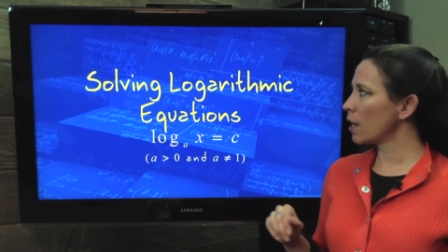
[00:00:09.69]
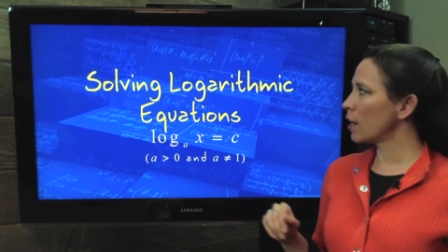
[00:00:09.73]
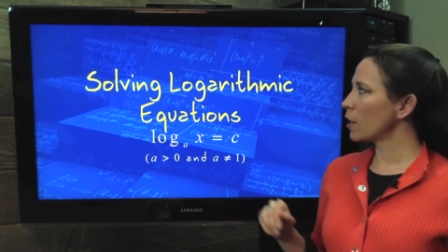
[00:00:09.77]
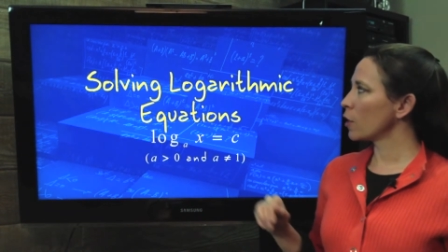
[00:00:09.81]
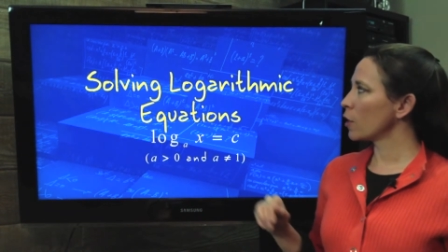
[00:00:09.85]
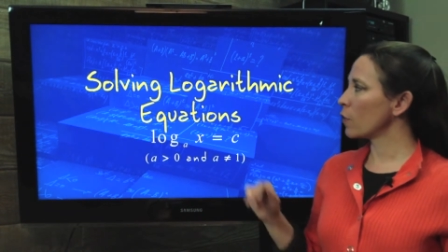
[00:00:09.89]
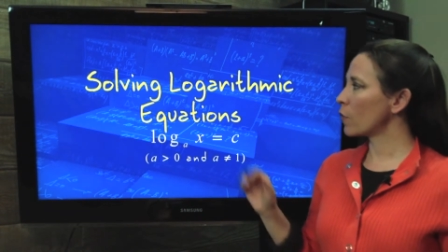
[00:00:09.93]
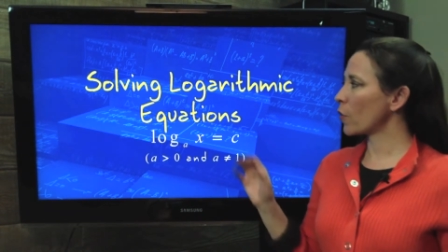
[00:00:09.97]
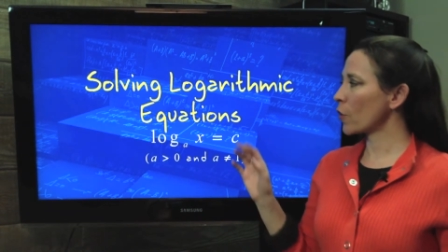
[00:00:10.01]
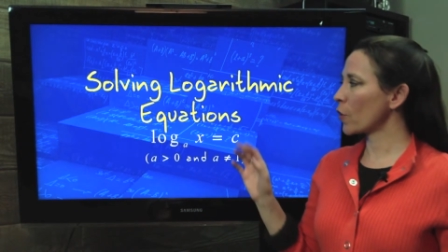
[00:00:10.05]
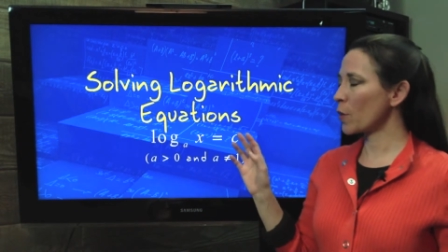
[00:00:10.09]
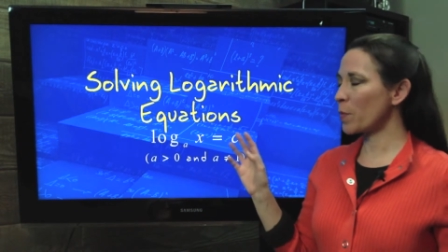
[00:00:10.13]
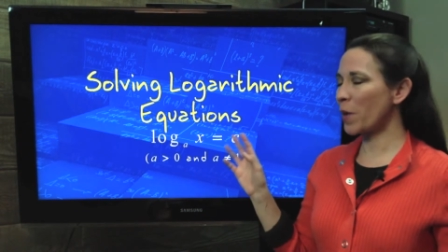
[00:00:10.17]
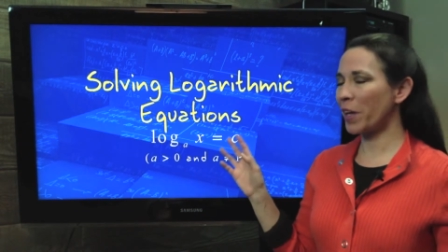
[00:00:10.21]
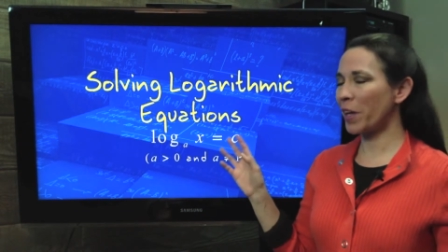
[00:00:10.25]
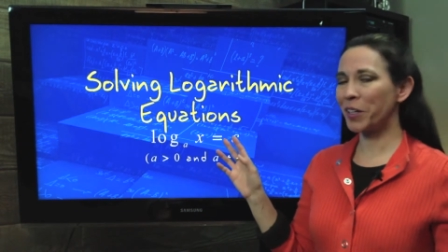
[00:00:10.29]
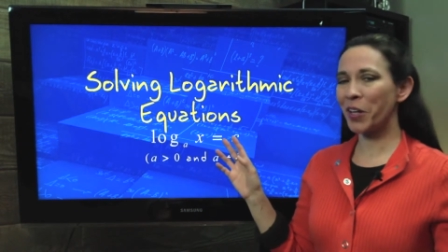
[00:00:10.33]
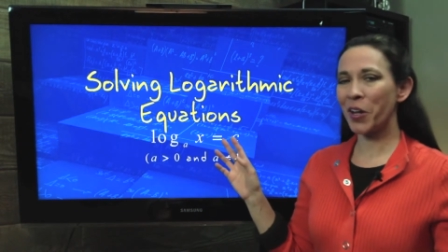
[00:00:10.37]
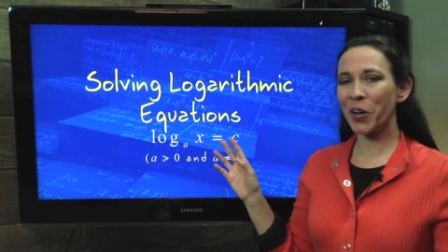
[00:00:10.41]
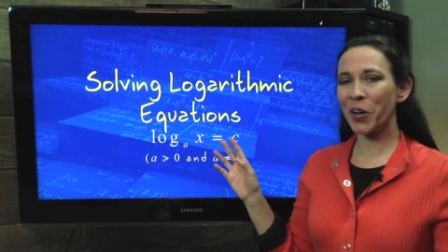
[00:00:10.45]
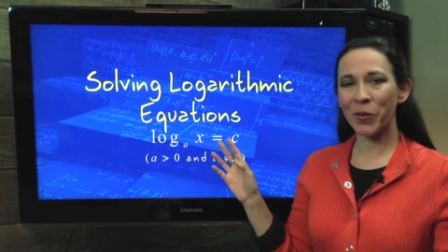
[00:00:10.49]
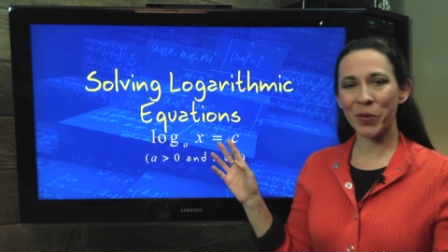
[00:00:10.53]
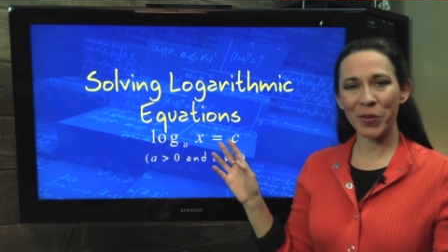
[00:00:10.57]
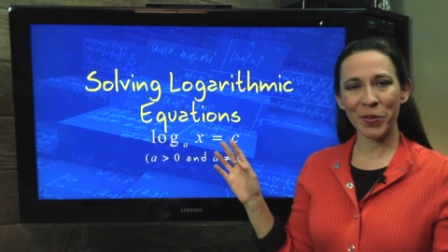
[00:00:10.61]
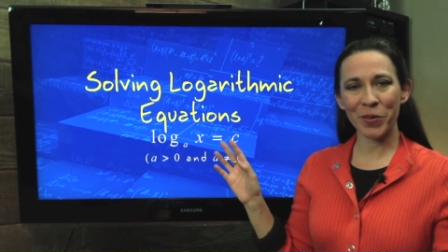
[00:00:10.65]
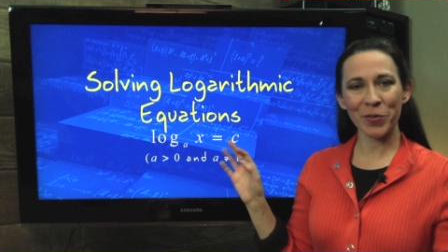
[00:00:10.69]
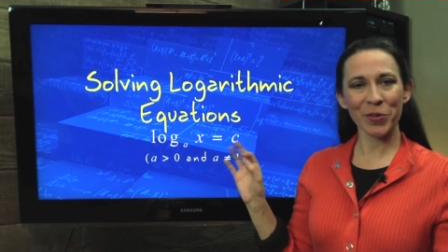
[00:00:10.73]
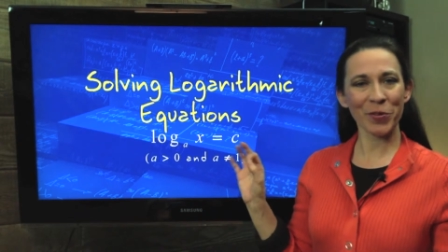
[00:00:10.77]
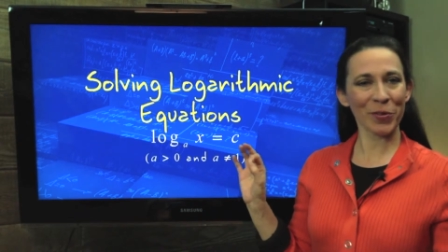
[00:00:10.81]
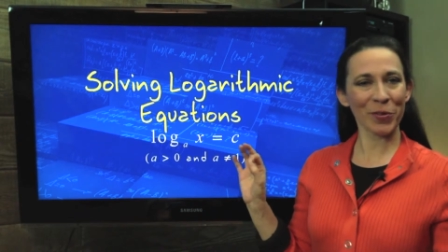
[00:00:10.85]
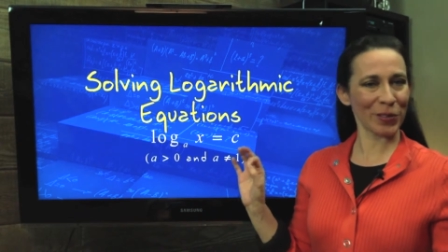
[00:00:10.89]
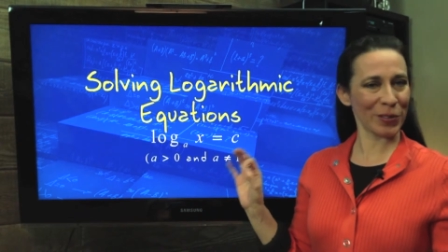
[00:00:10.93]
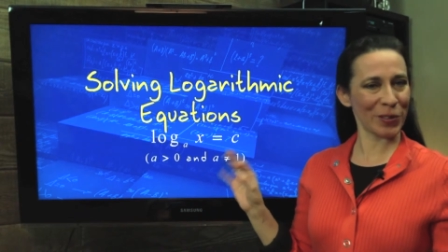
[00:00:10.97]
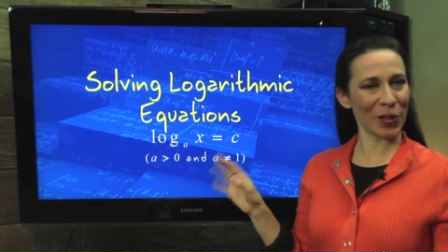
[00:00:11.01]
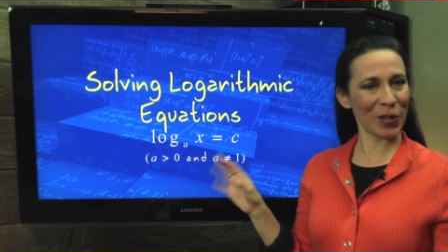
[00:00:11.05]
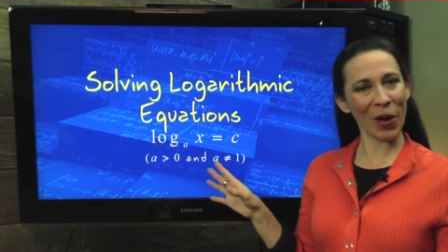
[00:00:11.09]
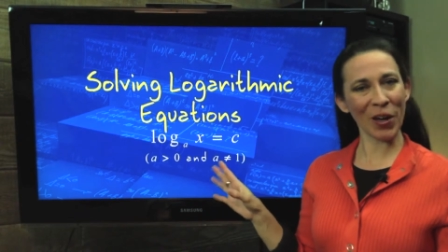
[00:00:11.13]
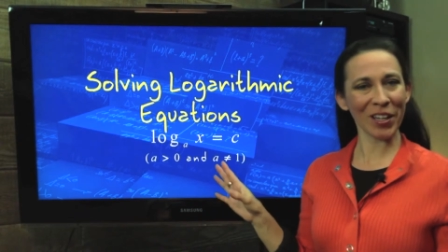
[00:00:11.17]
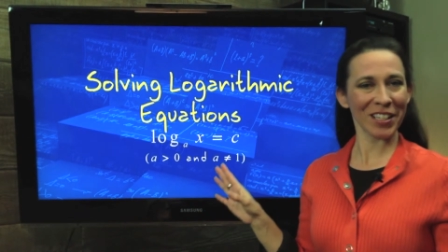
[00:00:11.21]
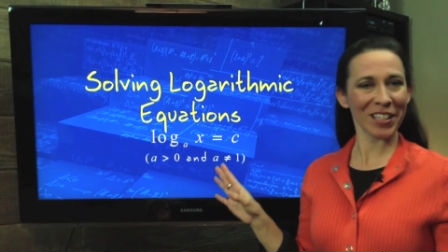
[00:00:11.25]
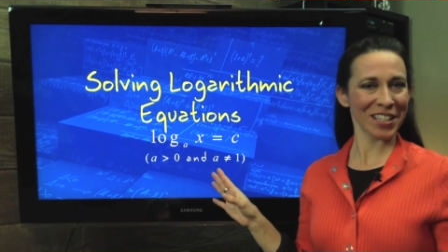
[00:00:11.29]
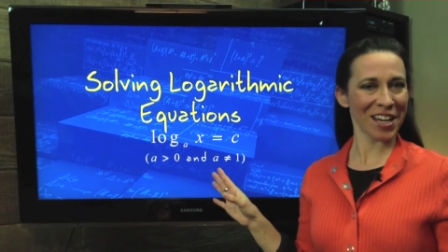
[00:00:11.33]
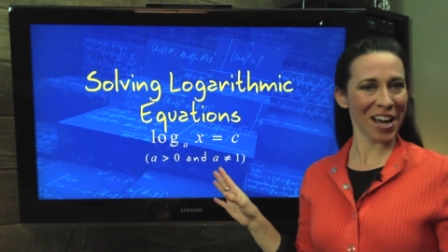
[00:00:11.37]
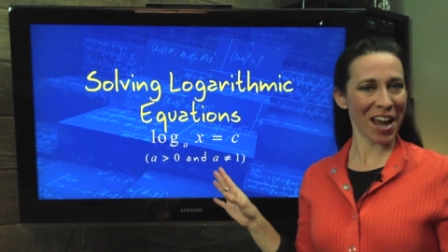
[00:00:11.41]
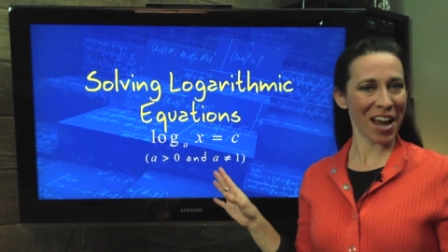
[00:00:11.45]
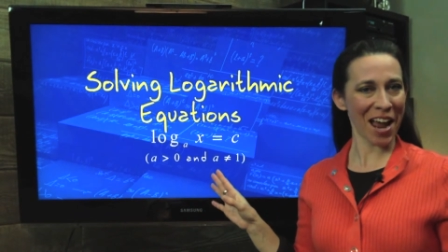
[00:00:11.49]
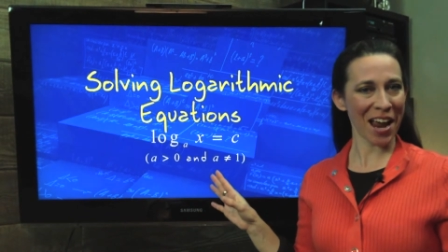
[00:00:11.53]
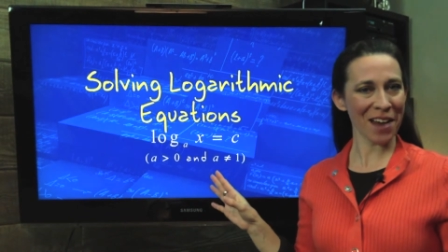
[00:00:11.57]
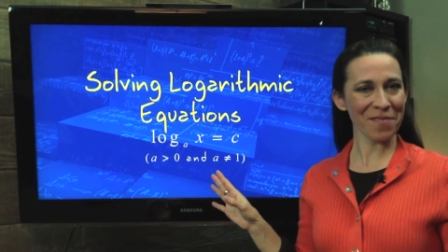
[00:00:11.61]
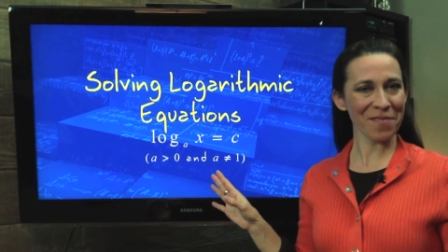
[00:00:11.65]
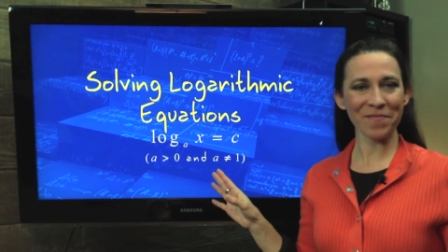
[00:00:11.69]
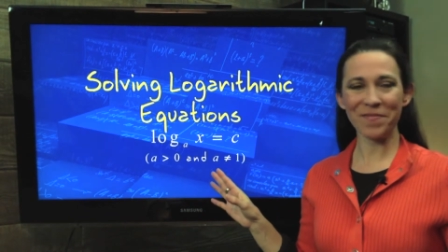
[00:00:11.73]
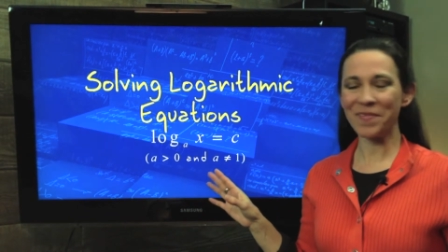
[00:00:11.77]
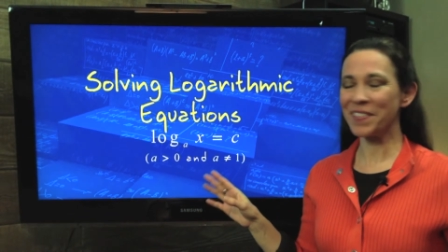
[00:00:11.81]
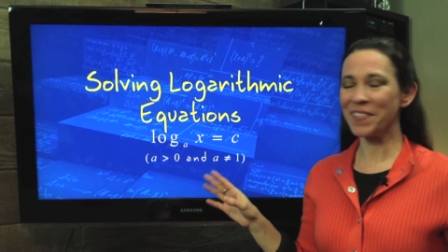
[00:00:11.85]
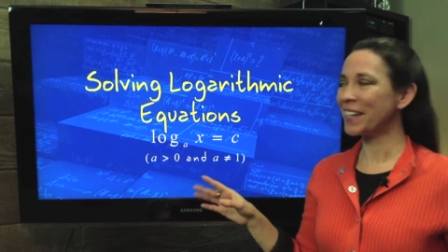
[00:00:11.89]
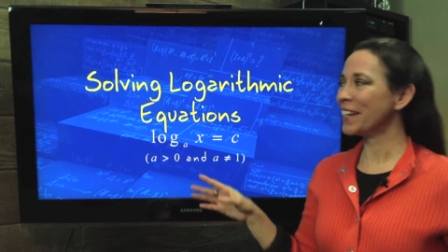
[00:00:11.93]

You've heard about logarithms for a long time,